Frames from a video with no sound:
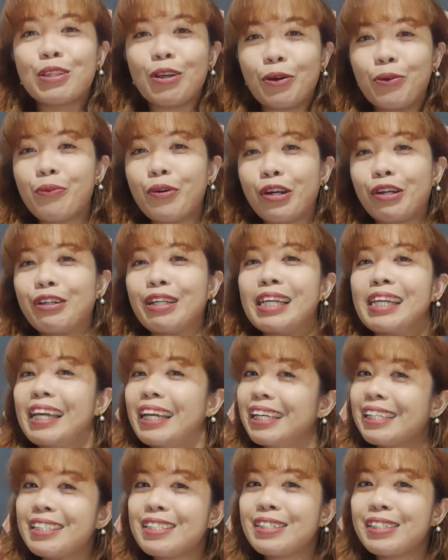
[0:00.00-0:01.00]
Don't
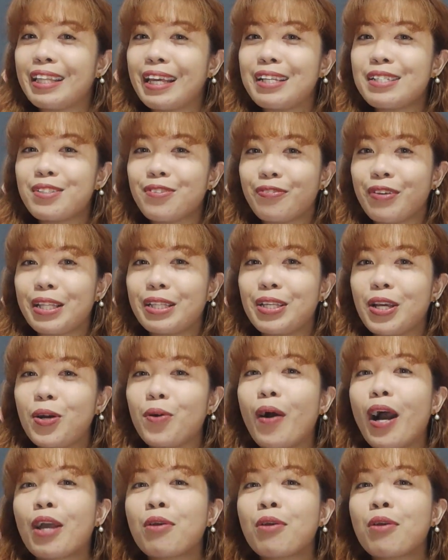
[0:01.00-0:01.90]
worry, in today's video,